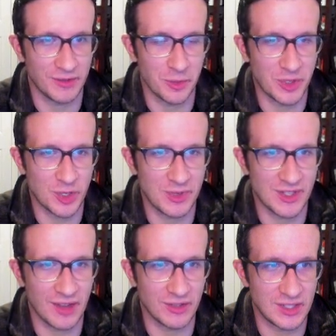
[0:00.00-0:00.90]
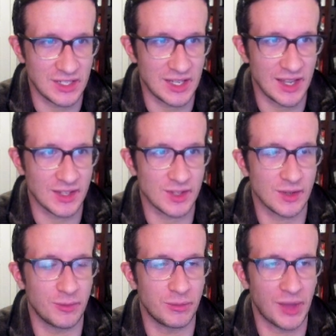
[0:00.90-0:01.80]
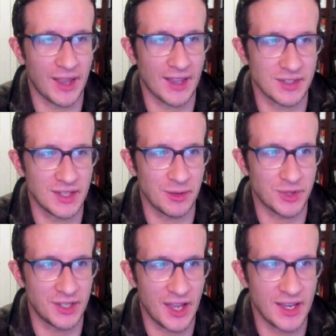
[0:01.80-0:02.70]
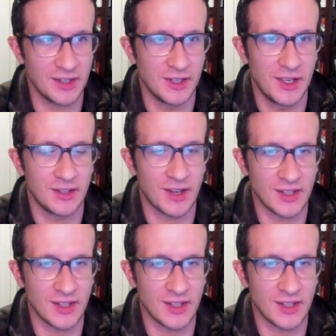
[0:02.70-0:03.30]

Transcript: So after bishop e7, d takes, black has to take with the knight.